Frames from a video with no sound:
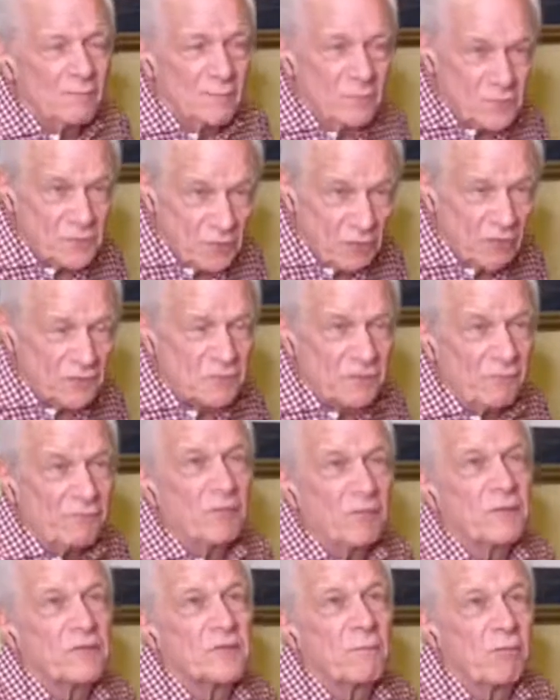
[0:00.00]
Joseph
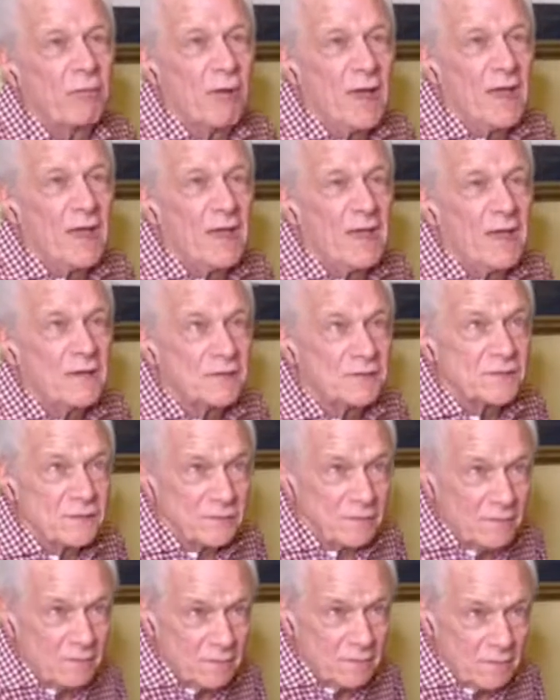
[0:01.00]
was surprised.
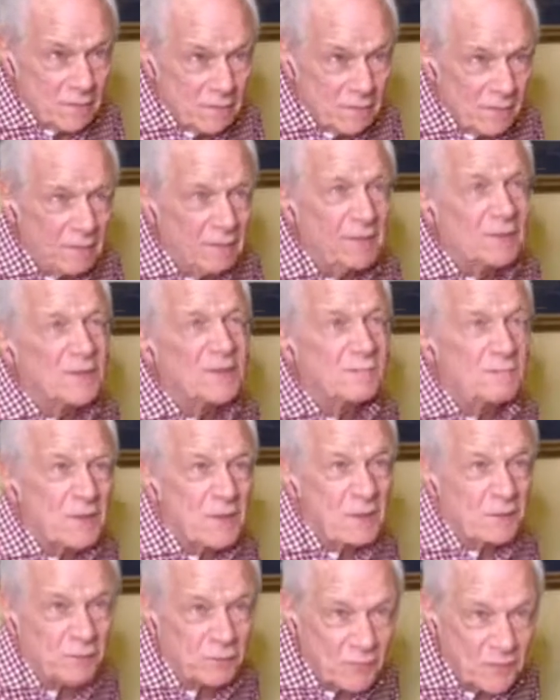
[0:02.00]

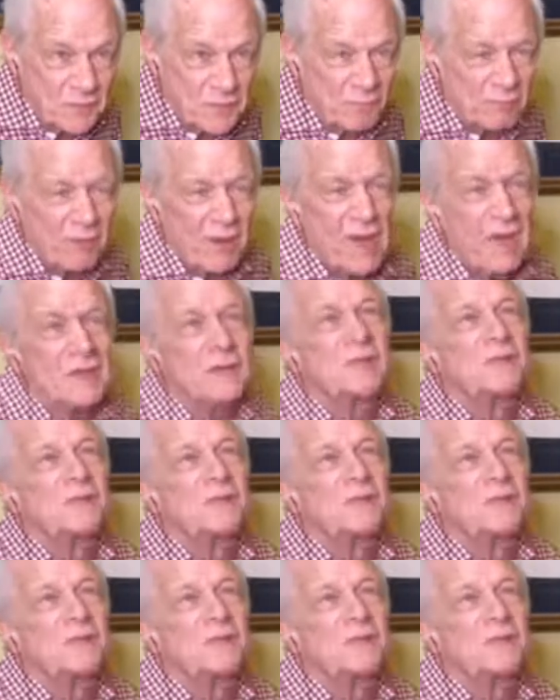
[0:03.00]
Elizabeth was surprised.